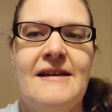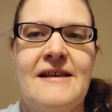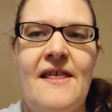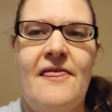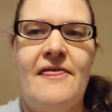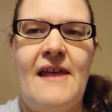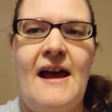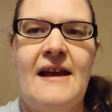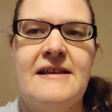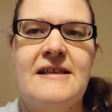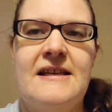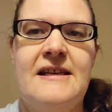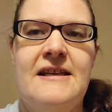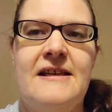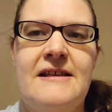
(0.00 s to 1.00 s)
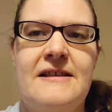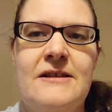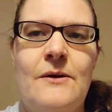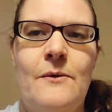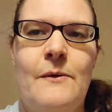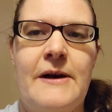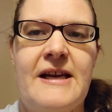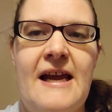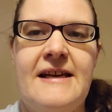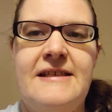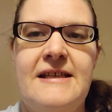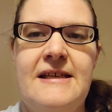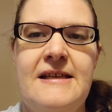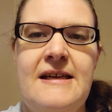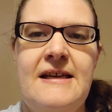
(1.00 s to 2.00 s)
that is what I
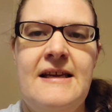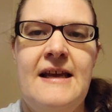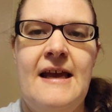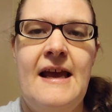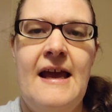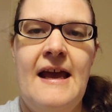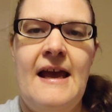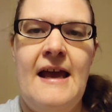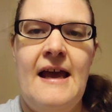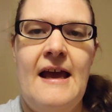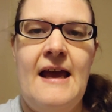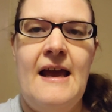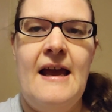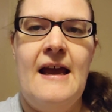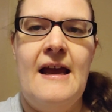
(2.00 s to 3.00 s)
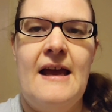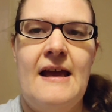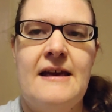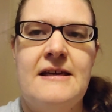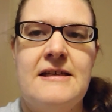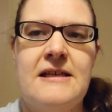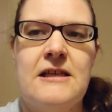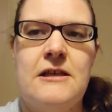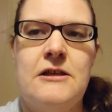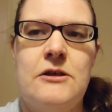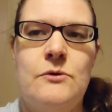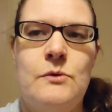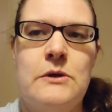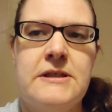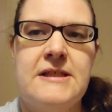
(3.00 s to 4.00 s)
did, and you
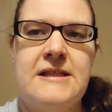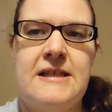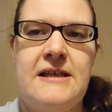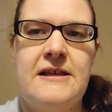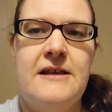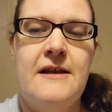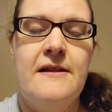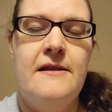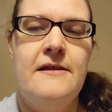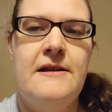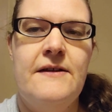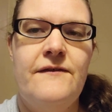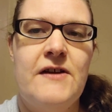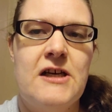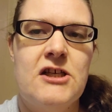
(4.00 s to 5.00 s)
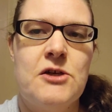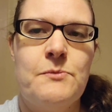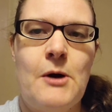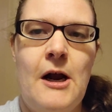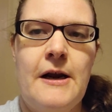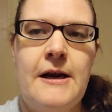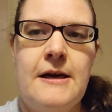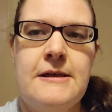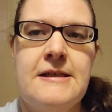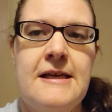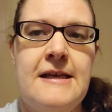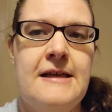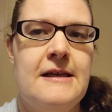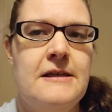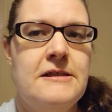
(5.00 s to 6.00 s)
will see the finished product
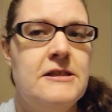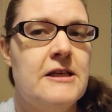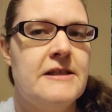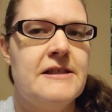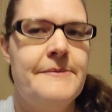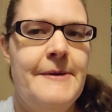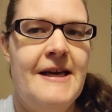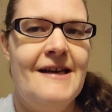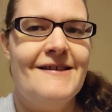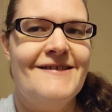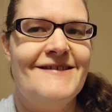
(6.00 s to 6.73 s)
in just a minute.